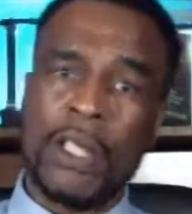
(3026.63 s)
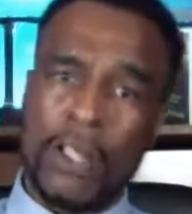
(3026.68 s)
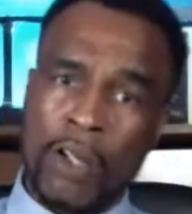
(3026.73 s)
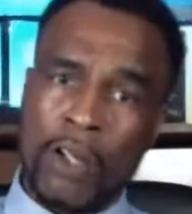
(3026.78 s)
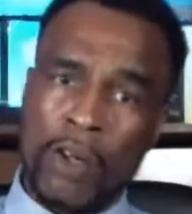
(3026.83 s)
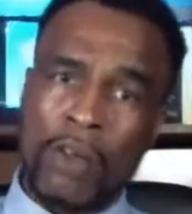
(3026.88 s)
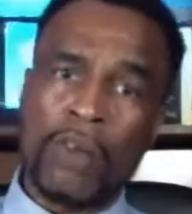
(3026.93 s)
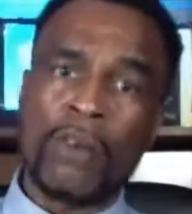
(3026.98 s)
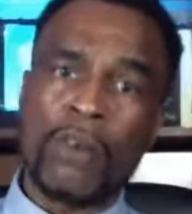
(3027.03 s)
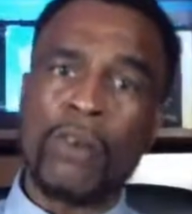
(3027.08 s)

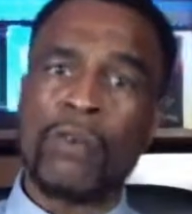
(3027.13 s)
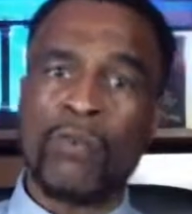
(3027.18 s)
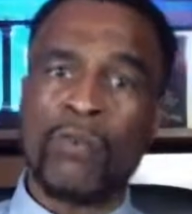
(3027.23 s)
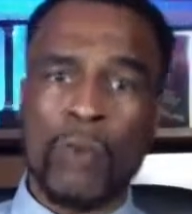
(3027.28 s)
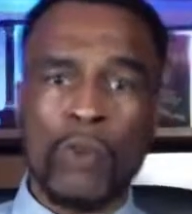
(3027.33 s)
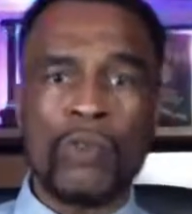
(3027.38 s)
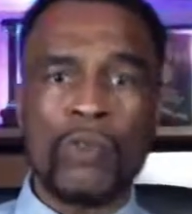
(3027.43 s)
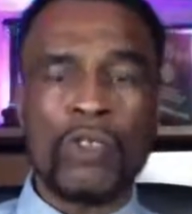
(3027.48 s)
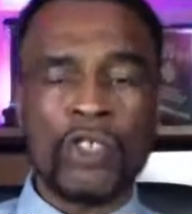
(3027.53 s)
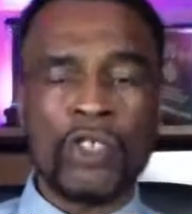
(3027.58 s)
Learn,
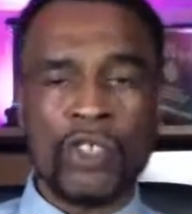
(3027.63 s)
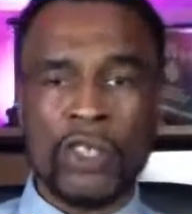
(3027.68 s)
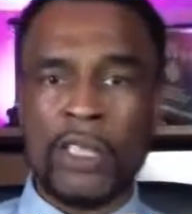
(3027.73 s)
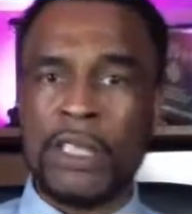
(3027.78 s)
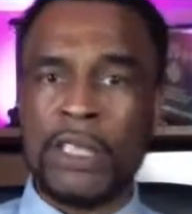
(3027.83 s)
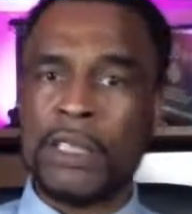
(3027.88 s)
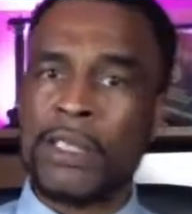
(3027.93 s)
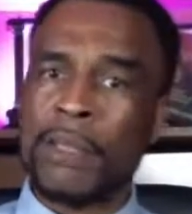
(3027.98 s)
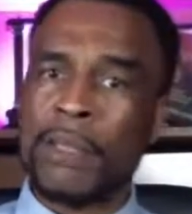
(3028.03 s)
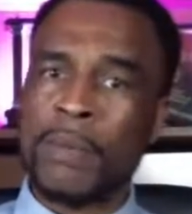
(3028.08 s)
roll your
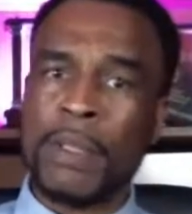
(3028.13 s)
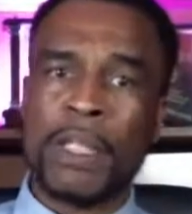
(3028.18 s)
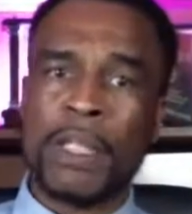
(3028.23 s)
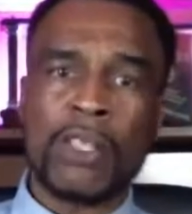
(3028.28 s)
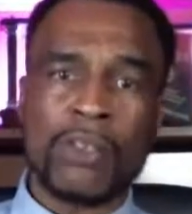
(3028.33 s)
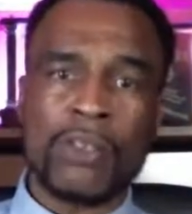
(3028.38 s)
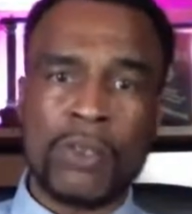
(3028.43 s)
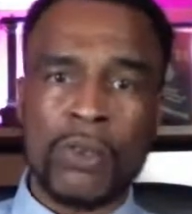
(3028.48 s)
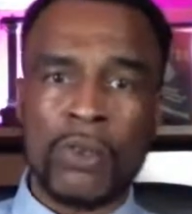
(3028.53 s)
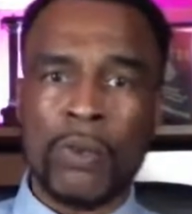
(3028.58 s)
sleeves up, and
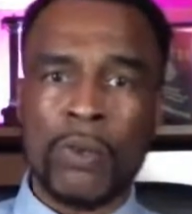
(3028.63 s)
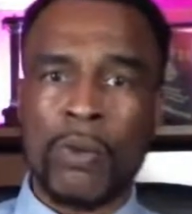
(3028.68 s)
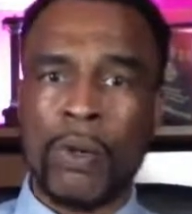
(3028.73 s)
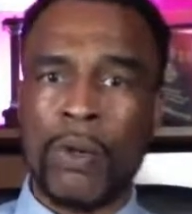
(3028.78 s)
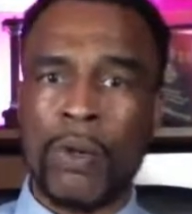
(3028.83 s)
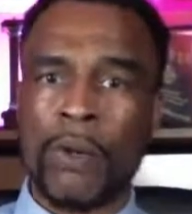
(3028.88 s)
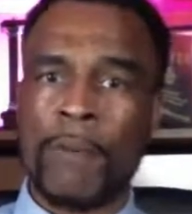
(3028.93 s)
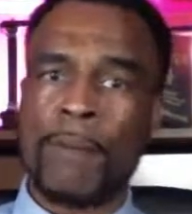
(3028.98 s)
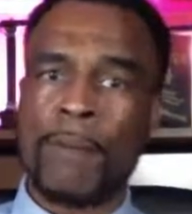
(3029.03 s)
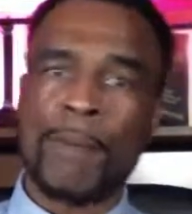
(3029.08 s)
let's go to
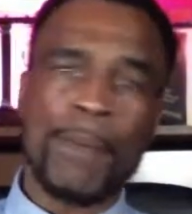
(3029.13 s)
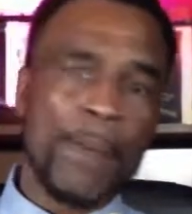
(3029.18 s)
work.